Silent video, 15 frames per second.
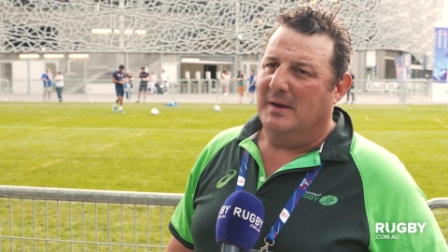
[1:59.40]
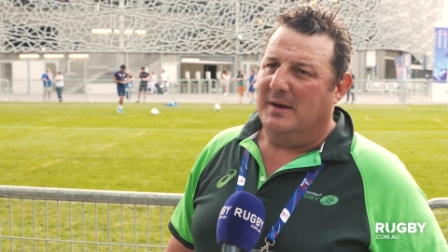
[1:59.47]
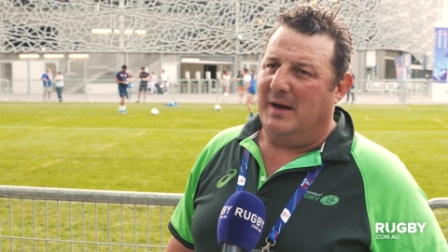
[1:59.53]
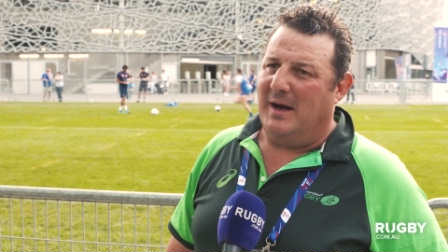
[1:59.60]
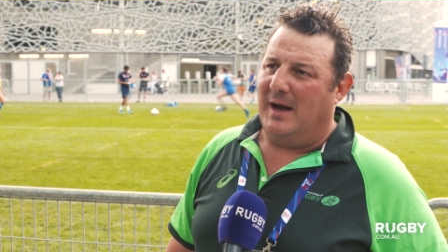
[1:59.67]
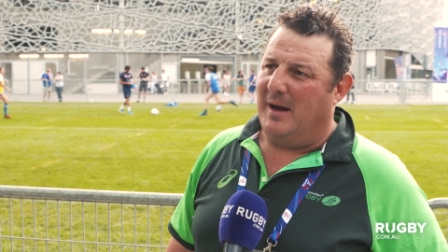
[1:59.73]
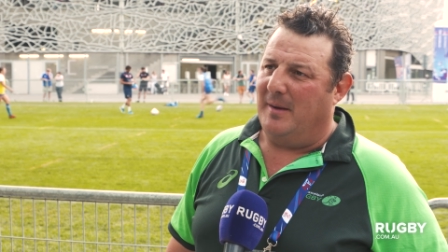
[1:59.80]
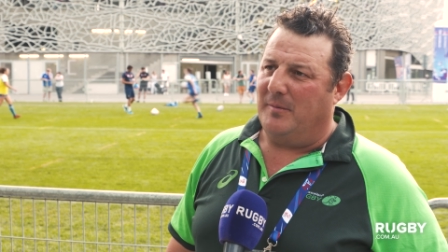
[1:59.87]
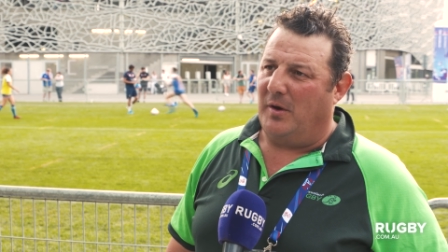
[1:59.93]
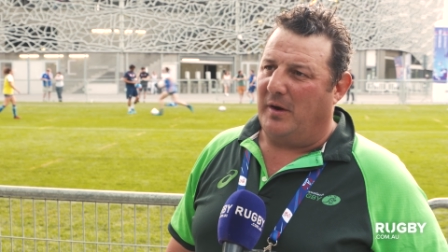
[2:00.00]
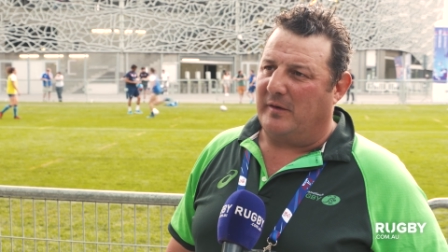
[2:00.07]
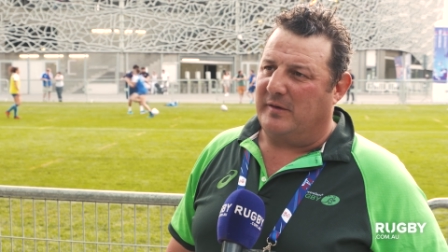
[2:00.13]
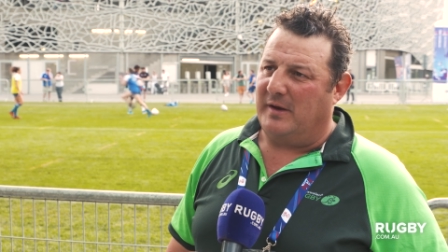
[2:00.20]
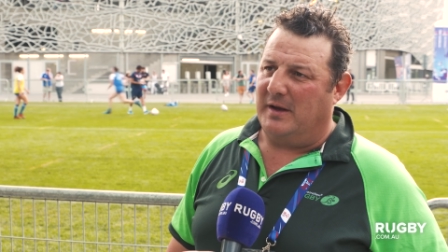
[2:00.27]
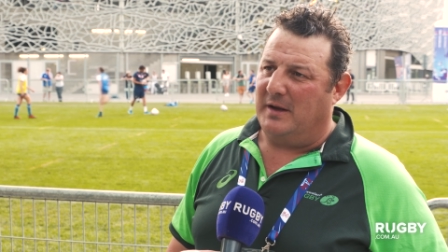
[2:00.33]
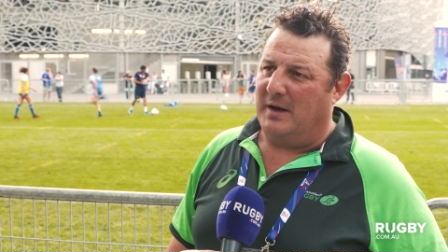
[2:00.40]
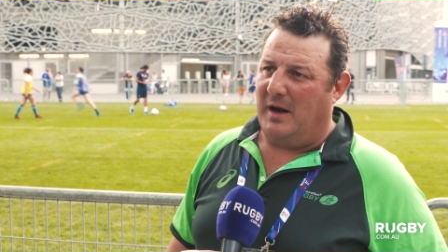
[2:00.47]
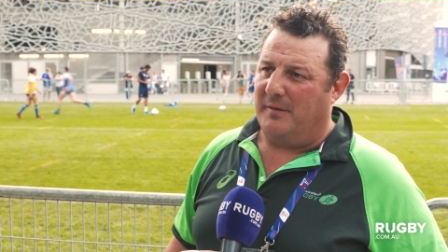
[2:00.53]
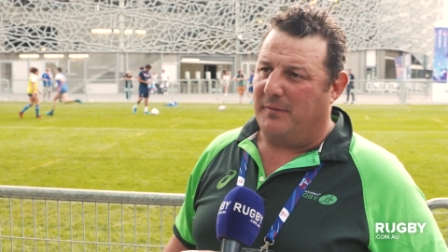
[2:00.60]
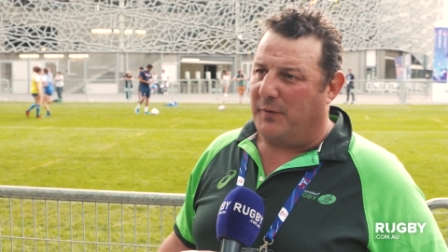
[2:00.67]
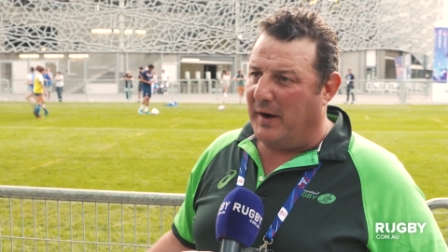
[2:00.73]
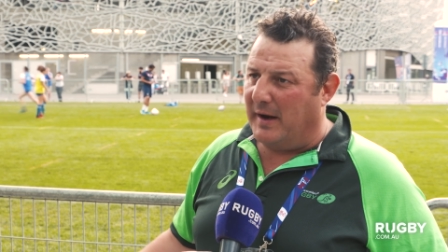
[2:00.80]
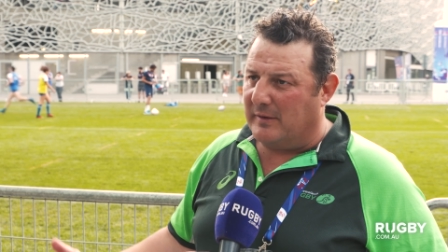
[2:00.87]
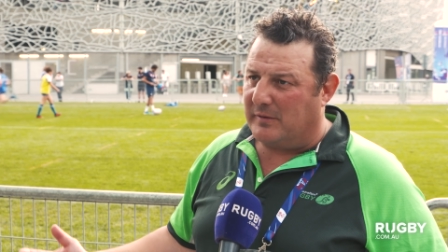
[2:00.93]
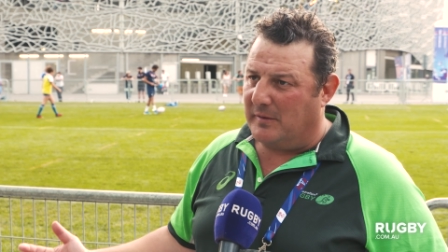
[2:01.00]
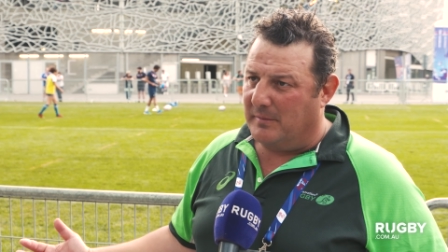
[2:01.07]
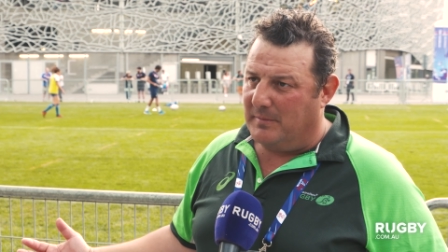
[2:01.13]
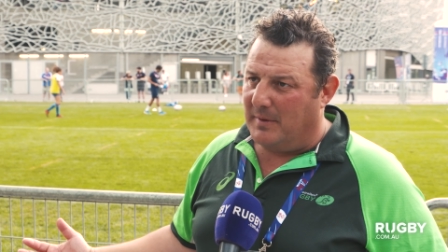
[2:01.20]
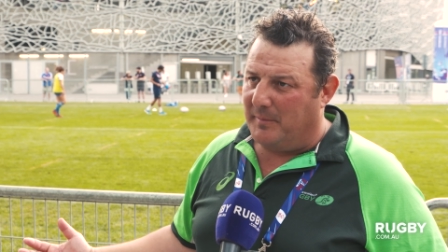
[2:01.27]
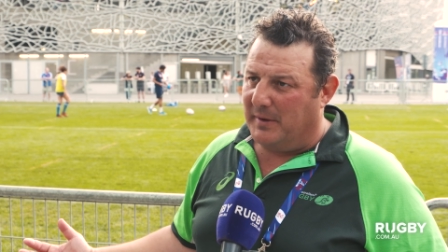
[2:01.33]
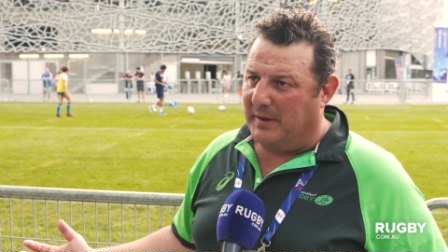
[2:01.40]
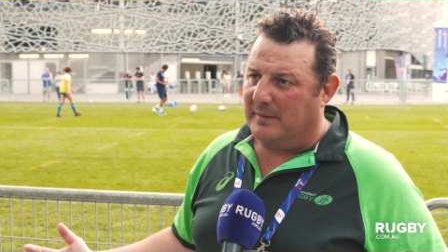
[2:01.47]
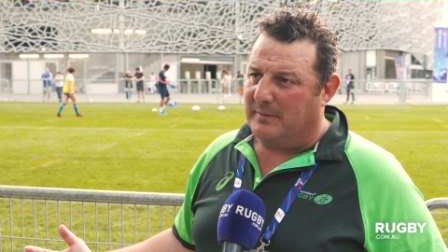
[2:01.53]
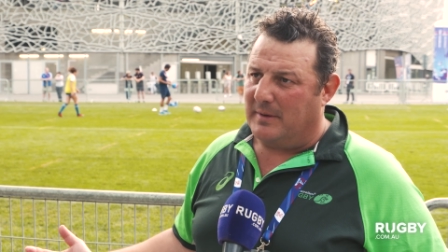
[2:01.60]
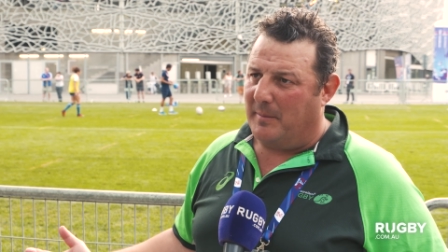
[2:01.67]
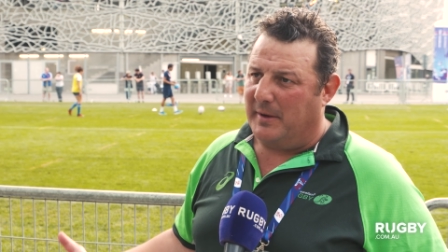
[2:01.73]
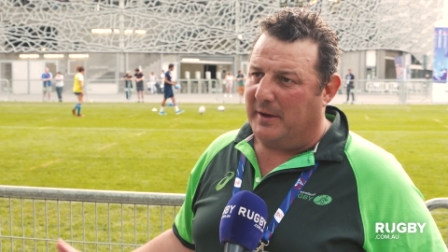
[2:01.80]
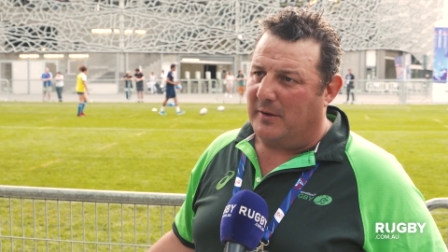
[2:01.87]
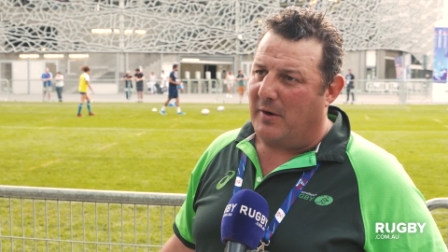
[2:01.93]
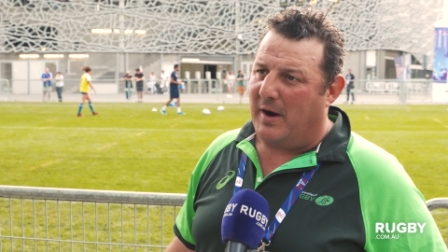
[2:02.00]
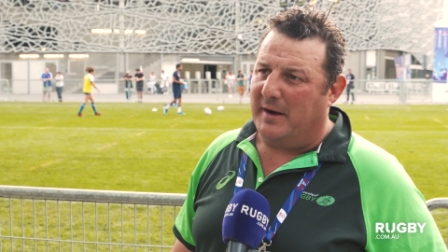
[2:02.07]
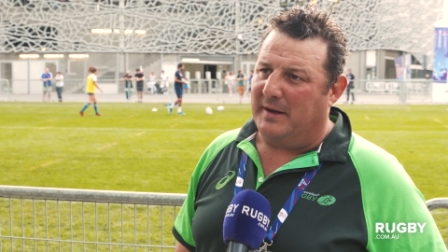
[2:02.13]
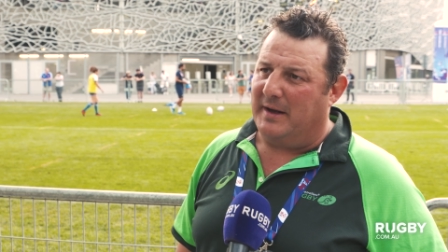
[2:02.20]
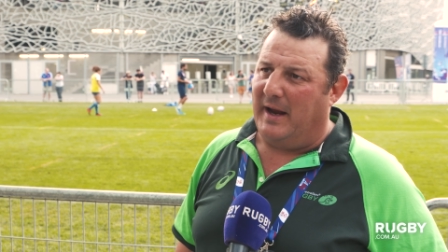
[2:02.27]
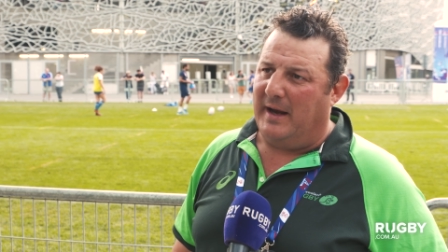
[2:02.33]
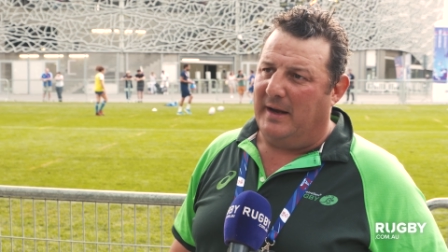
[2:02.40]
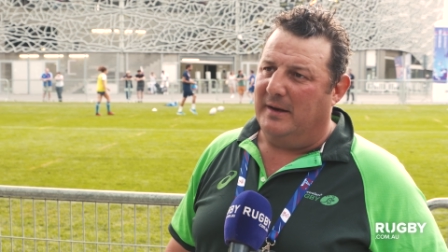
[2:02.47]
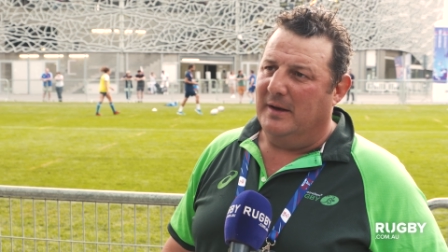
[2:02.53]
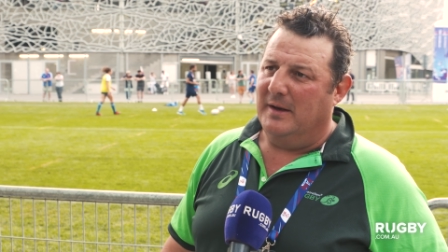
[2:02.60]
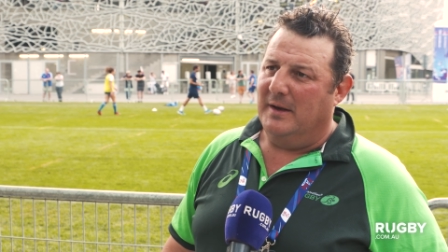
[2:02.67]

Like I said, you know, France have been great again.